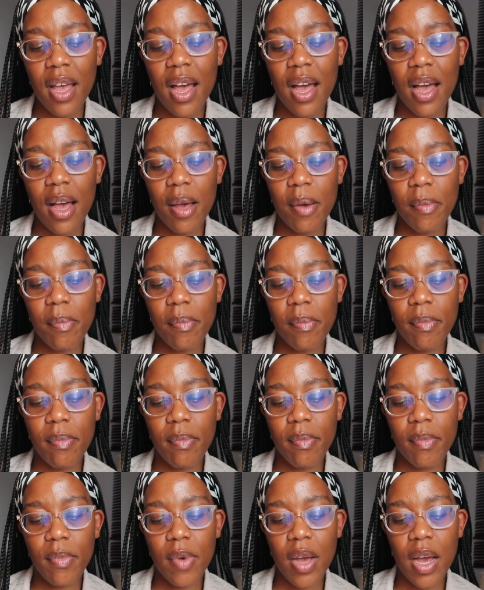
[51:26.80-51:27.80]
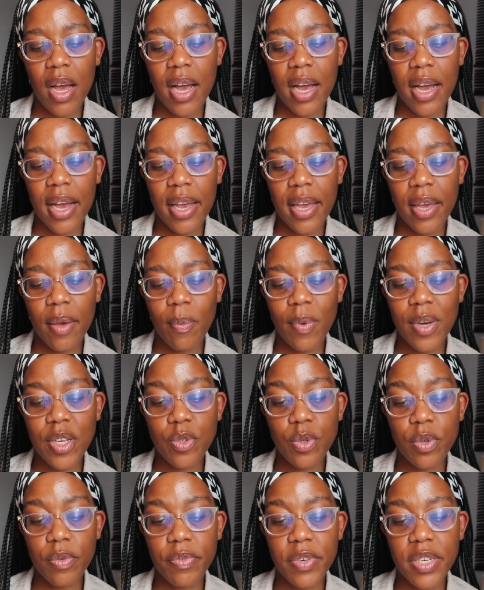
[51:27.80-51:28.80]
I
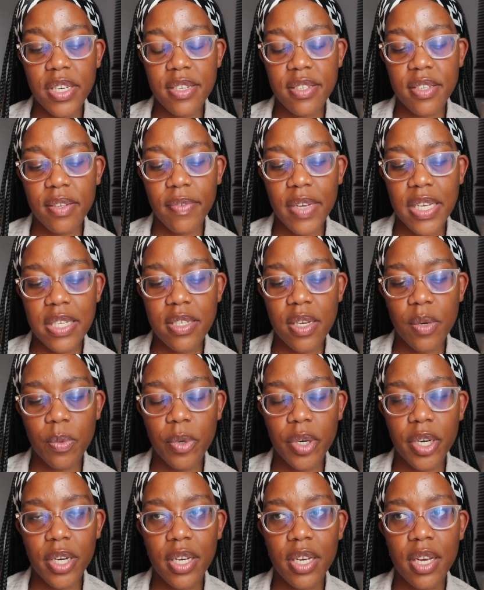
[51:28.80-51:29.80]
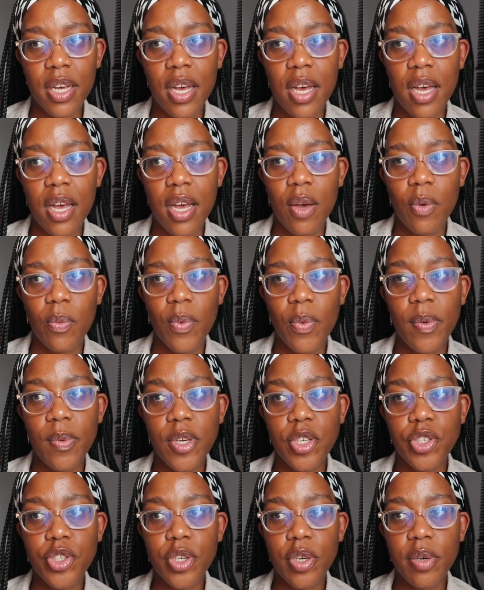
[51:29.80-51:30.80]
went to a fitness event at work where
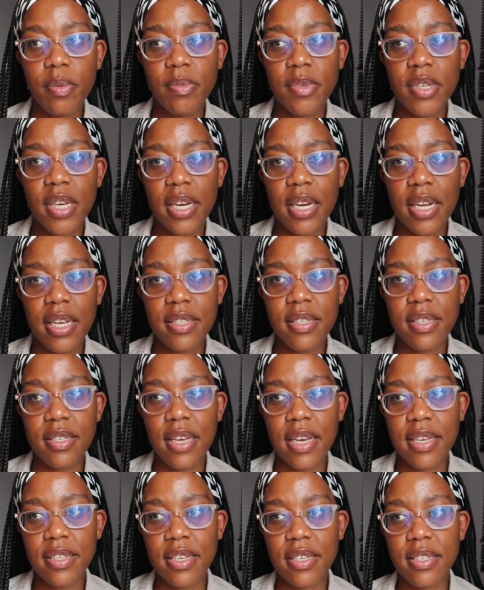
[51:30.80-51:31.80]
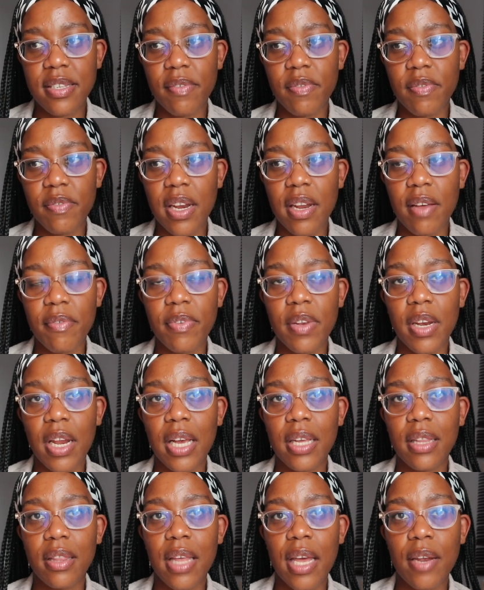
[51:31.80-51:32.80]
we gymed and exercised and stuff. And I feel
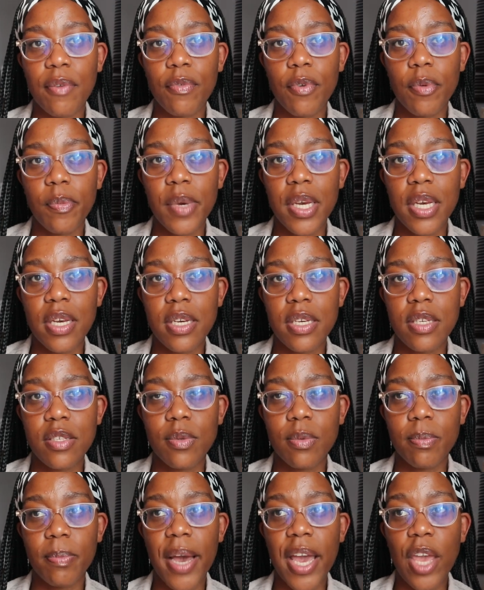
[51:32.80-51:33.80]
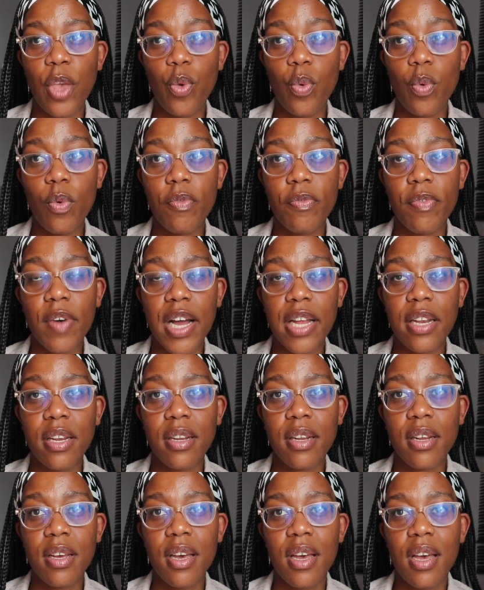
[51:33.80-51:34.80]
like that for me is my new fun.